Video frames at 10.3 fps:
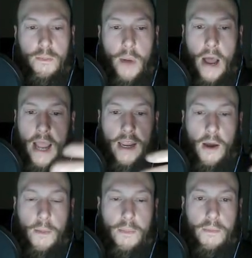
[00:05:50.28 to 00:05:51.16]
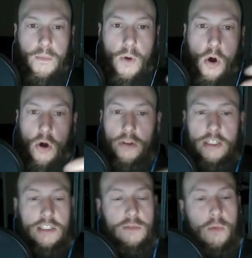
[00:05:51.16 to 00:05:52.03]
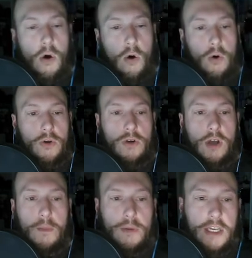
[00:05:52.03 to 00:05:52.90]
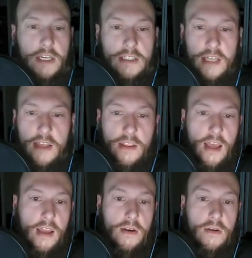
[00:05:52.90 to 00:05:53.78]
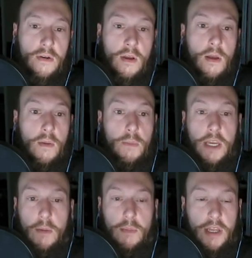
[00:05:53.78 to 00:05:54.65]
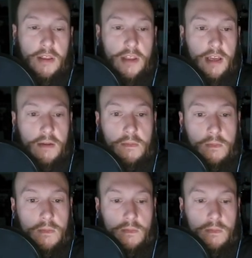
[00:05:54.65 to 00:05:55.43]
buying up all these small oil companies and then becoming the